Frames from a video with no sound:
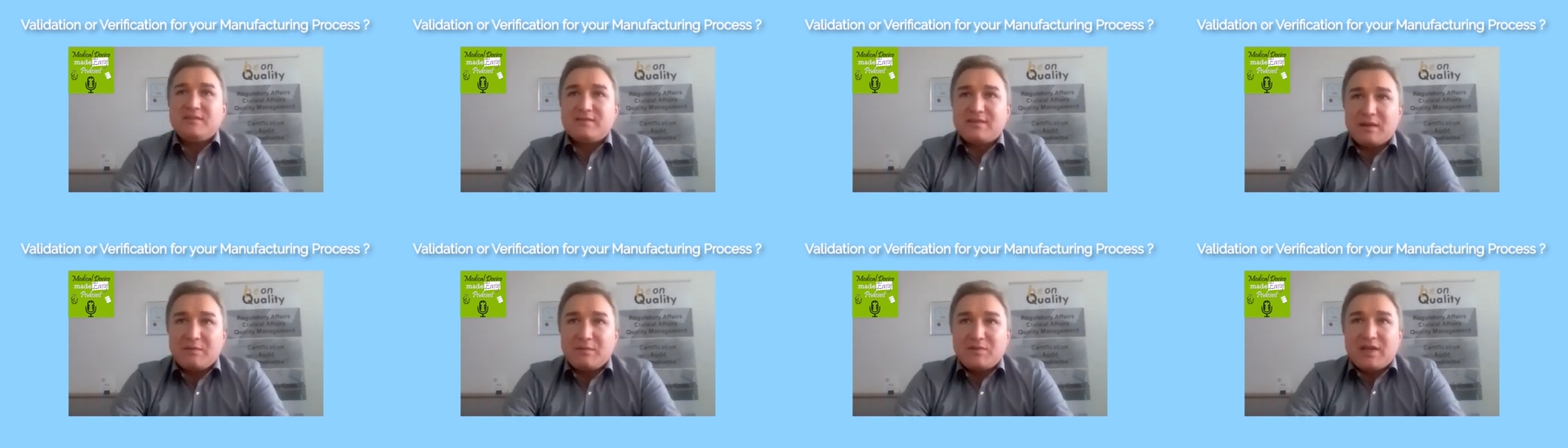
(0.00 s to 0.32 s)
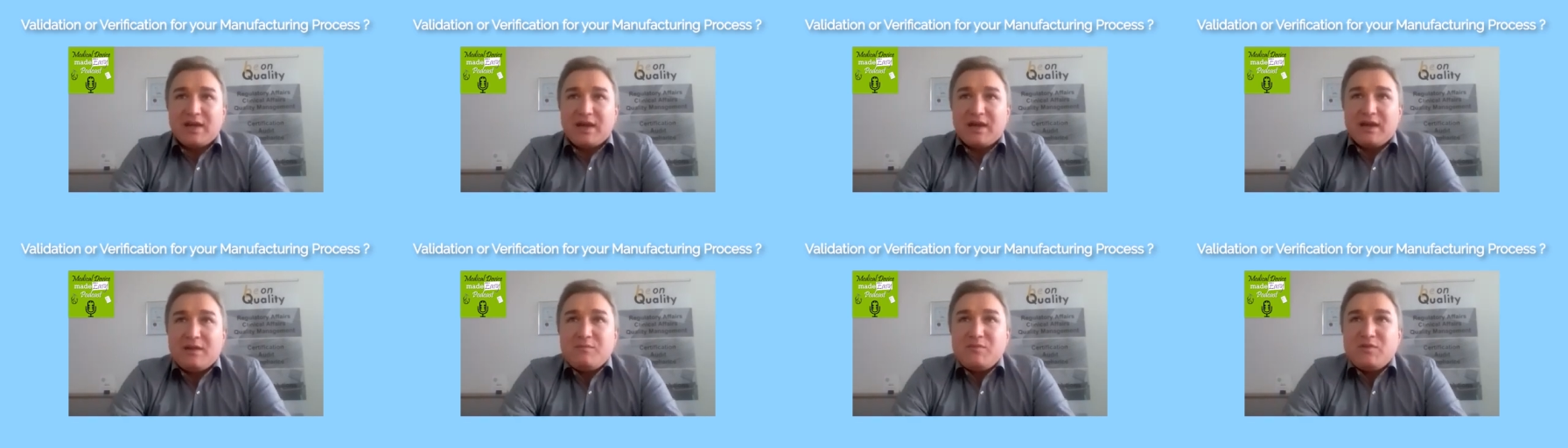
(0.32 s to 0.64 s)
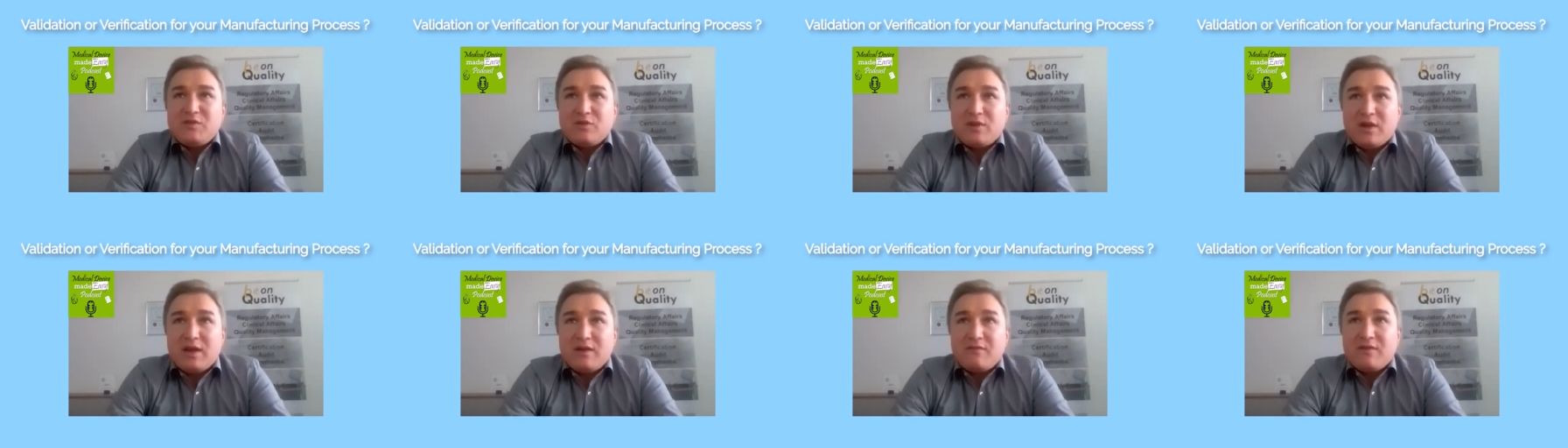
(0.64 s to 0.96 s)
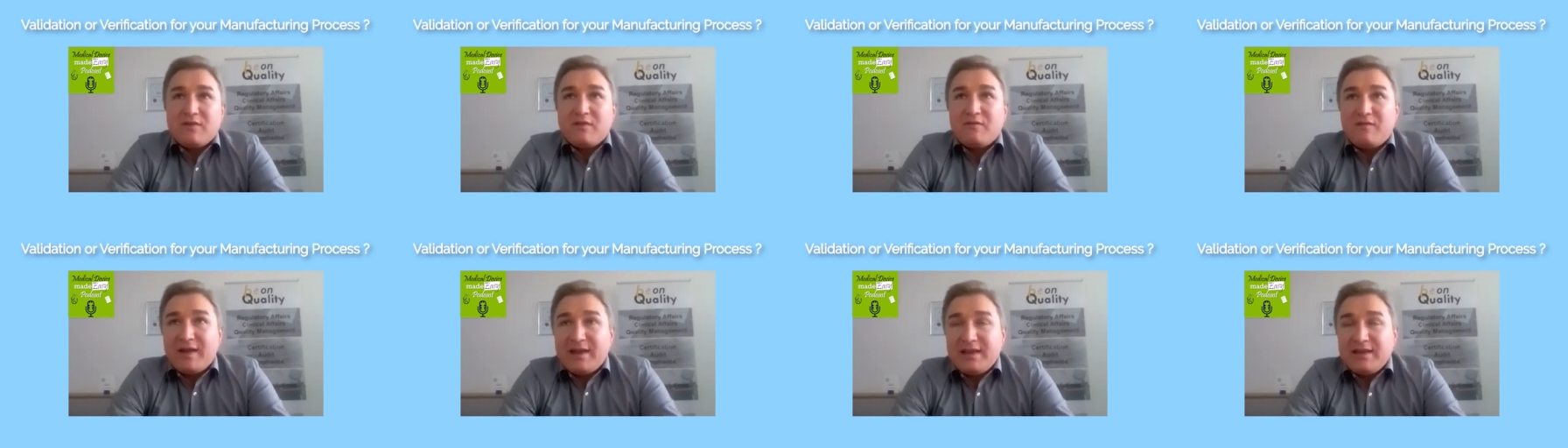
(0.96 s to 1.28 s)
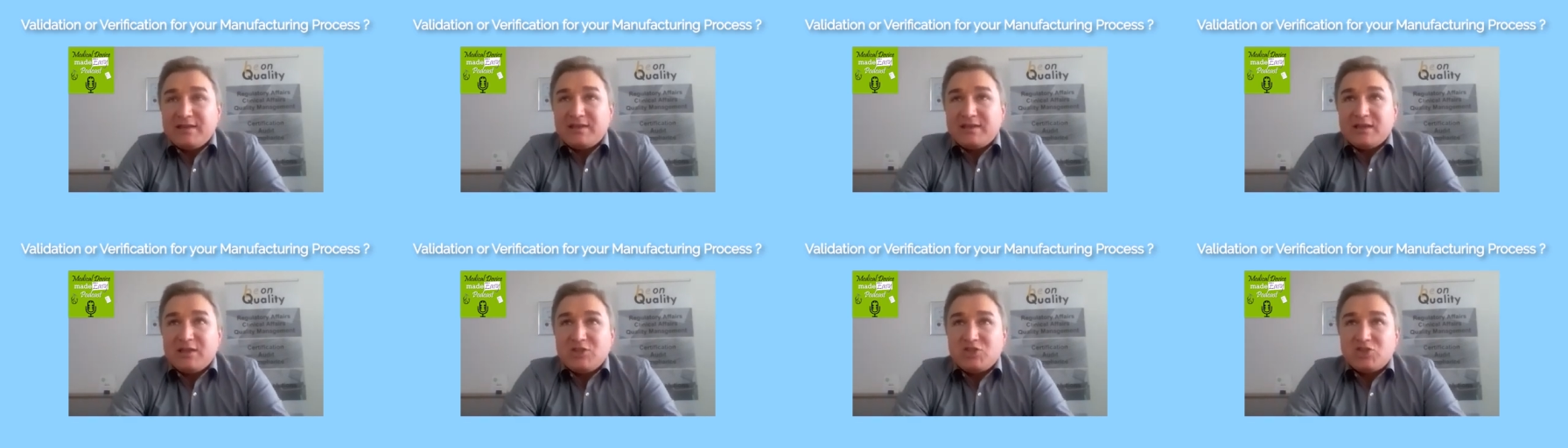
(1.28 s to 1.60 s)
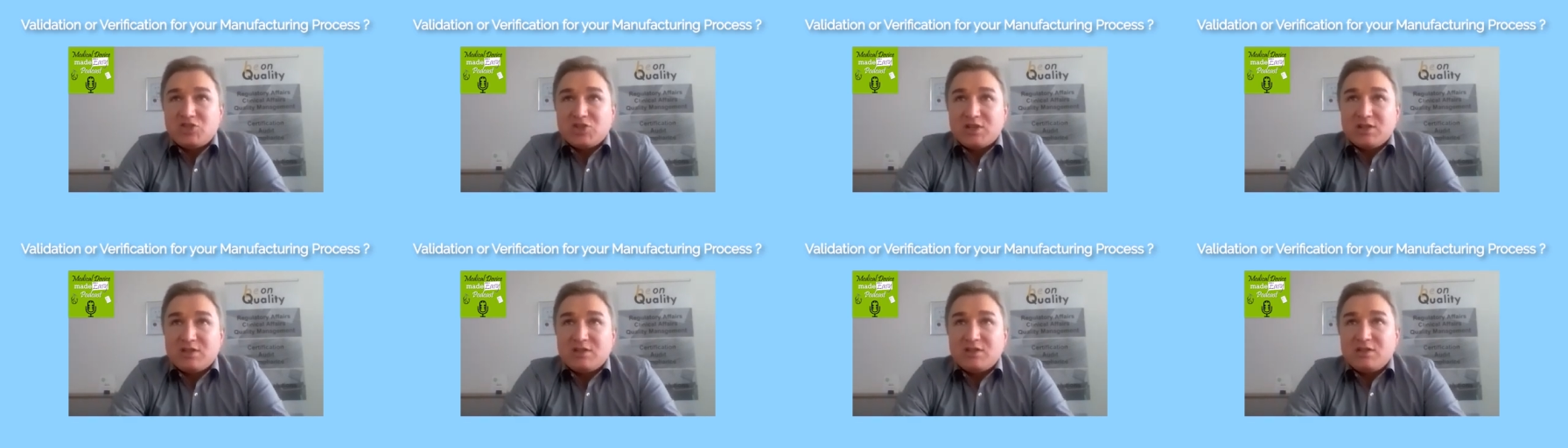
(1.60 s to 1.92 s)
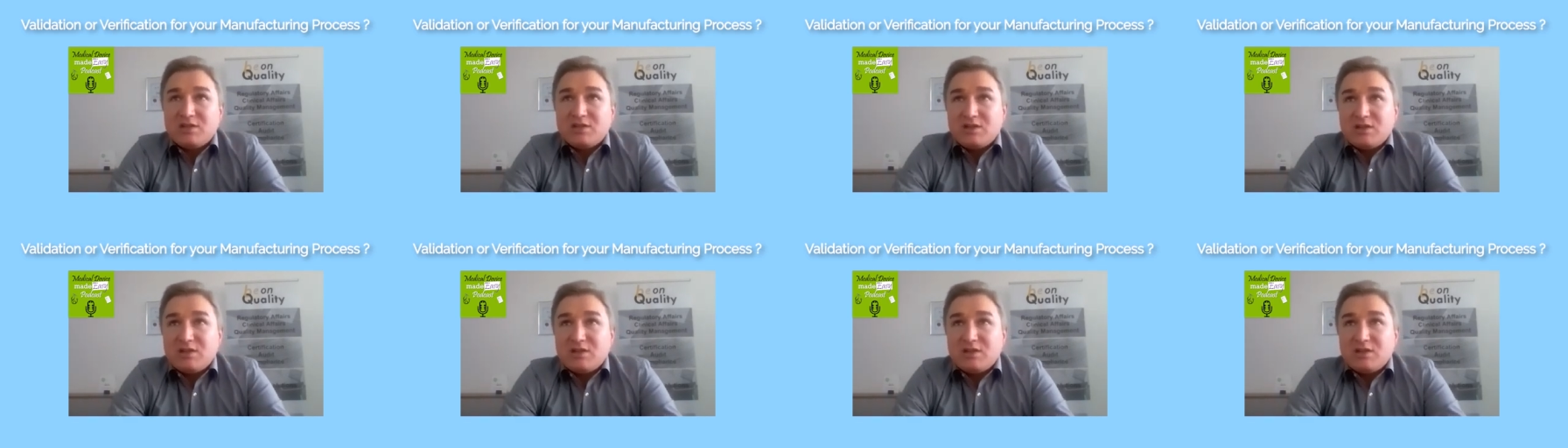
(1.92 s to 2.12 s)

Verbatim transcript: sometimes you have a validation